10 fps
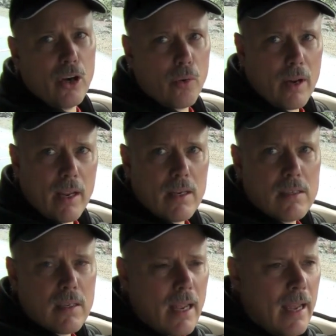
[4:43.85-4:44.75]

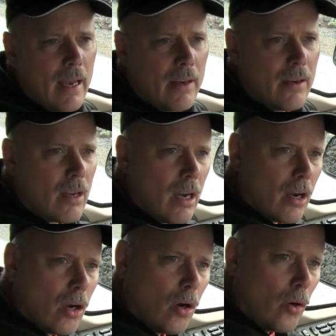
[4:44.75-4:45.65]
degrees and
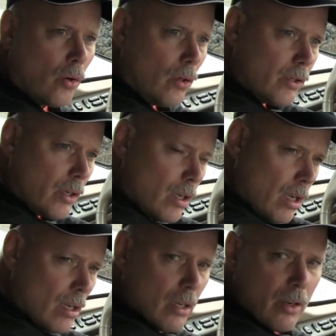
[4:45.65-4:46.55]
cold,
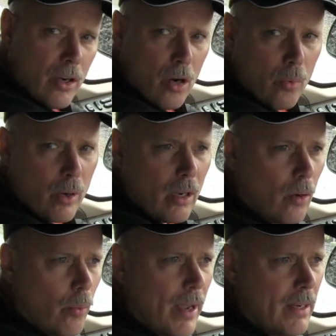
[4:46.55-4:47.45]
no
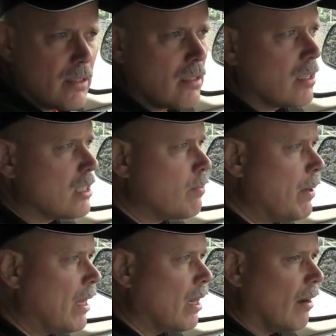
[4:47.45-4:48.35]
real wind to
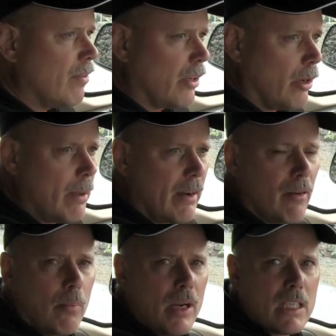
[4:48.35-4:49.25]
speak of, a little bit of
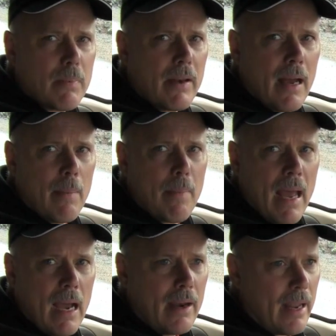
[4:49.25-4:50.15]
a breeze, but not
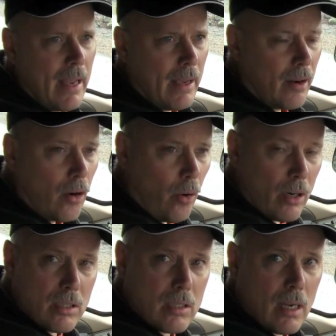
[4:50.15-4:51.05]
bad. And of
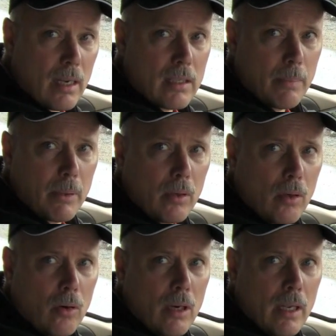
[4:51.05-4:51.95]
course, typical
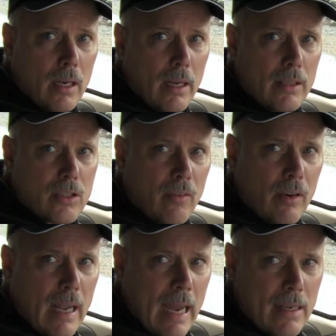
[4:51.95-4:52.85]
Oregon, it's
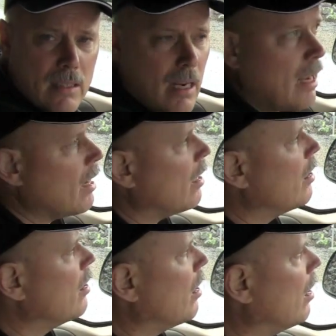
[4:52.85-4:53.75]
overcast
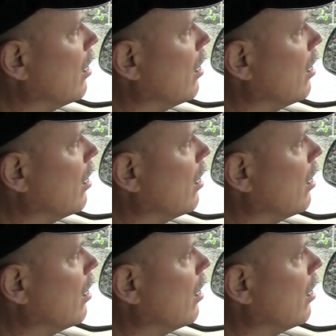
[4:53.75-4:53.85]
and